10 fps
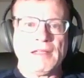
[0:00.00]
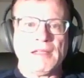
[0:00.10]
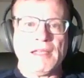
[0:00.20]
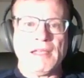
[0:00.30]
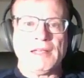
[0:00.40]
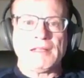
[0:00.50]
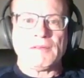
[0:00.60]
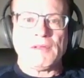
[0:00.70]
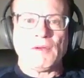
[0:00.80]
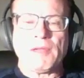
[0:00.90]
And,
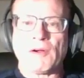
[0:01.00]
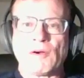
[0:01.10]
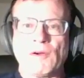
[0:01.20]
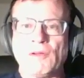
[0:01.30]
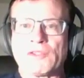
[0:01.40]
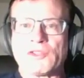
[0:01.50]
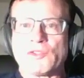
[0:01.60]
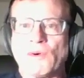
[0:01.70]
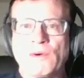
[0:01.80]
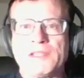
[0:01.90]
we heard all the
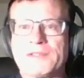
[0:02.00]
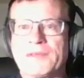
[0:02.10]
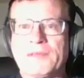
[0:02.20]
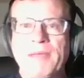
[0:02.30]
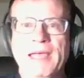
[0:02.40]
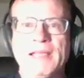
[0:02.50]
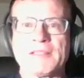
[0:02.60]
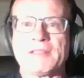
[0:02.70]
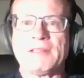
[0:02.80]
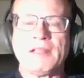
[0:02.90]
stories from the
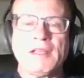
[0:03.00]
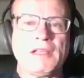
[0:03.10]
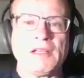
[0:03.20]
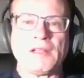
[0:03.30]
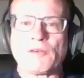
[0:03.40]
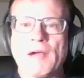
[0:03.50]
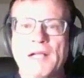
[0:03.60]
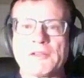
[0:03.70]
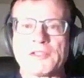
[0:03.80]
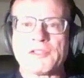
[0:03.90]
past, and, that
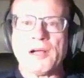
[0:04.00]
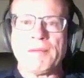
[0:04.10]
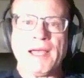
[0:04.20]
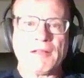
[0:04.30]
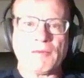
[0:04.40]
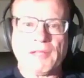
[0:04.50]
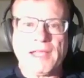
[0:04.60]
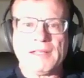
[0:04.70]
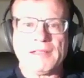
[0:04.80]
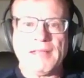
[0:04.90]
Roger Staubach
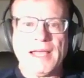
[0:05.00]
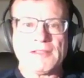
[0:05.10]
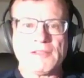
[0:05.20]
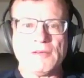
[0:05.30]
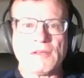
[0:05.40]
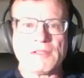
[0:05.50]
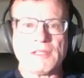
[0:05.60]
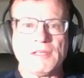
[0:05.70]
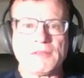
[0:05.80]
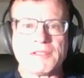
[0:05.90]
related to that too, because
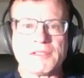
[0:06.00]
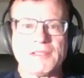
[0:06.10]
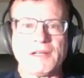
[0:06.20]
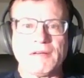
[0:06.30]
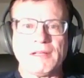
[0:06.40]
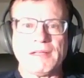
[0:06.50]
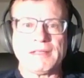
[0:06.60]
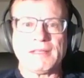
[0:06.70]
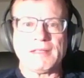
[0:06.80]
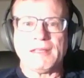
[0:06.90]
he was,
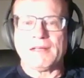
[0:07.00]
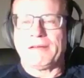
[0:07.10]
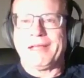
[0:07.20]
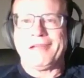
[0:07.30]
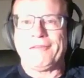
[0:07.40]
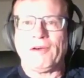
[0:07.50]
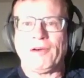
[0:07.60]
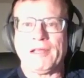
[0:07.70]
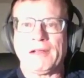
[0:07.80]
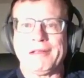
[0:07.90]

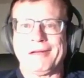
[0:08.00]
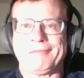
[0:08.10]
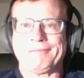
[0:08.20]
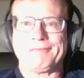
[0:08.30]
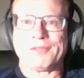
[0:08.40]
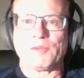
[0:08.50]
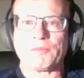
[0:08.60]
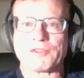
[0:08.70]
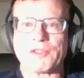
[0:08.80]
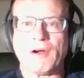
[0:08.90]
NFL here,
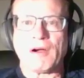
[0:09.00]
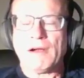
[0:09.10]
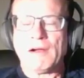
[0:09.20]
superstar.